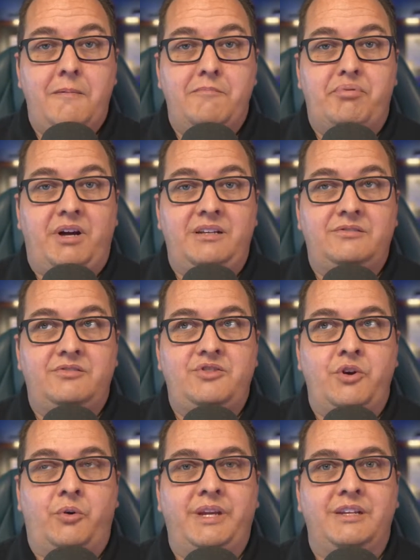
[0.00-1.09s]
But
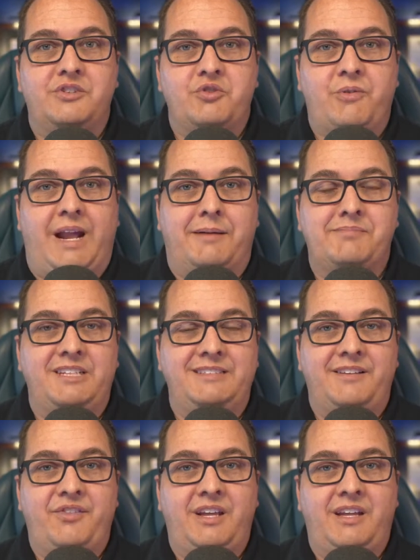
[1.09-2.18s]
don't get trapped into
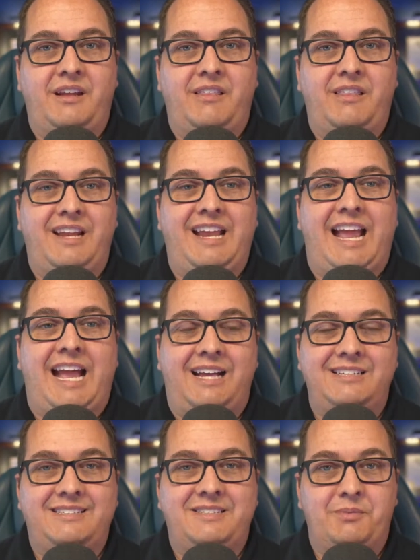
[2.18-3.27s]
thinking that it
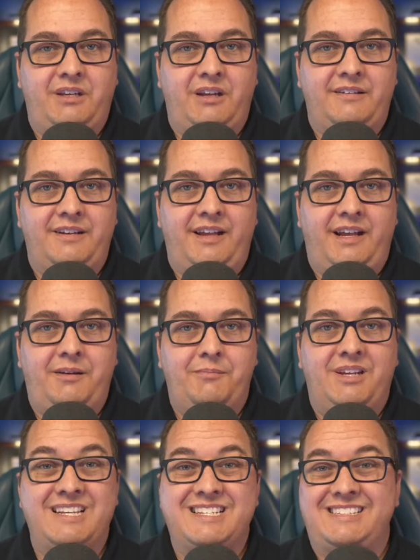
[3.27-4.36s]
has to be done today,
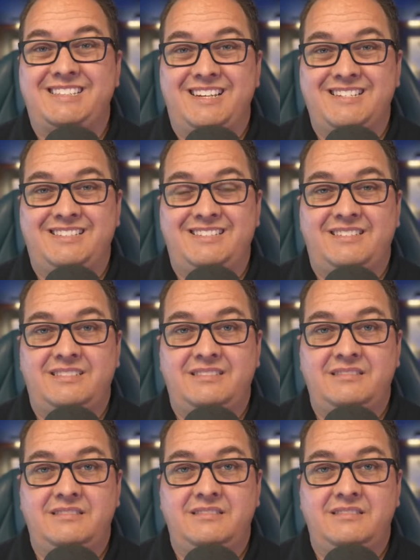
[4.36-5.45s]
because it doesn't.
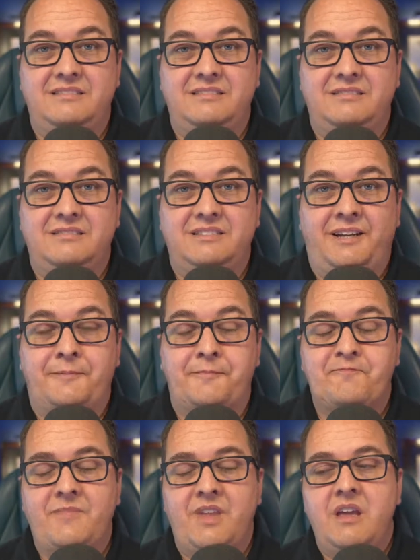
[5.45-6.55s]
Okay?
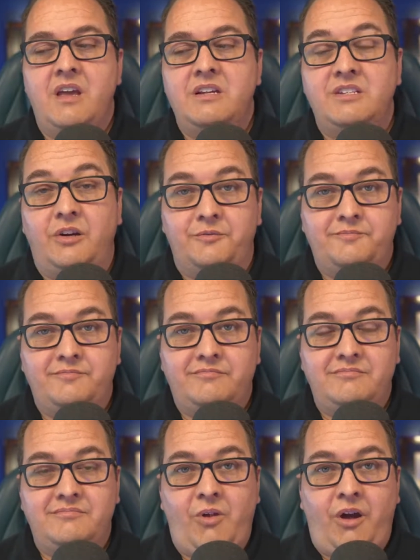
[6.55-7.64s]
So,
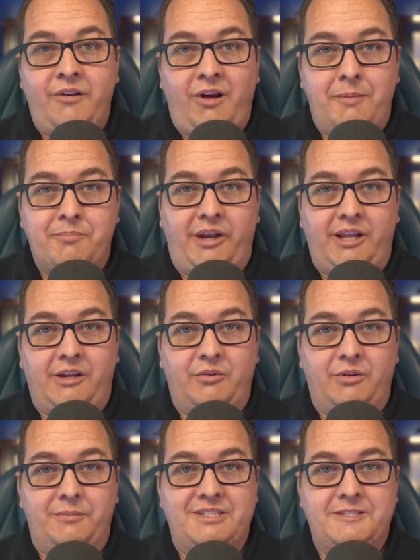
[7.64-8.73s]
on to operating
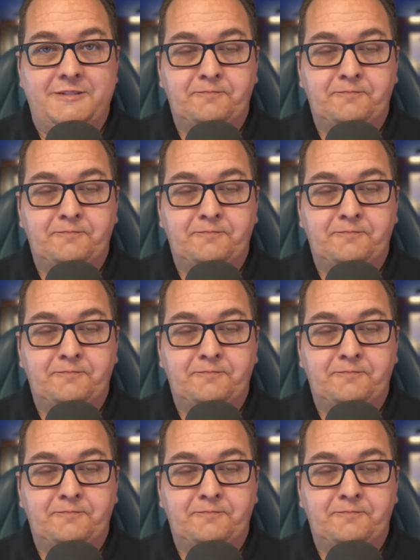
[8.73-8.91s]
agreements.